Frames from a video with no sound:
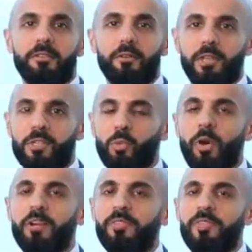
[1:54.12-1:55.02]
is one
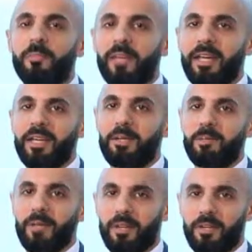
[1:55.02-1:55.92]
of the main
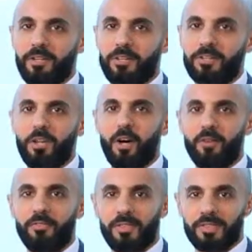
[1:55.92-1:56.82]
pillars of
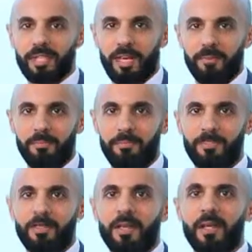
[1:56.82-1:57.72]
Islam.
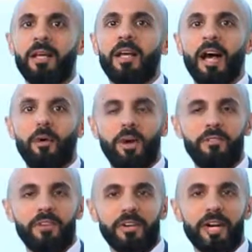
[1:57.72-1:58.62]

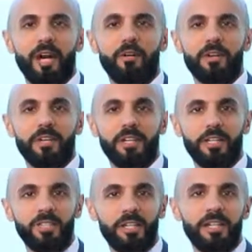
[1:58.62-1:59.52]
However, our
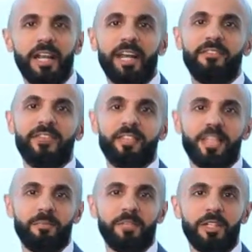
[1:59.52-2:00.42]
religion have
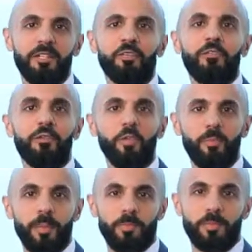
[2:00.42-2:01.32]
exempted few
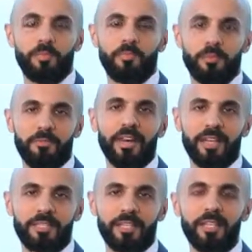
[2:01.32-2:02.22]
people from
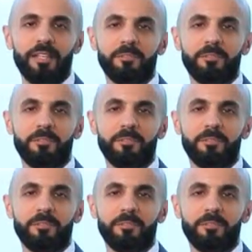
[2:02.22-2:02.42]
fasting.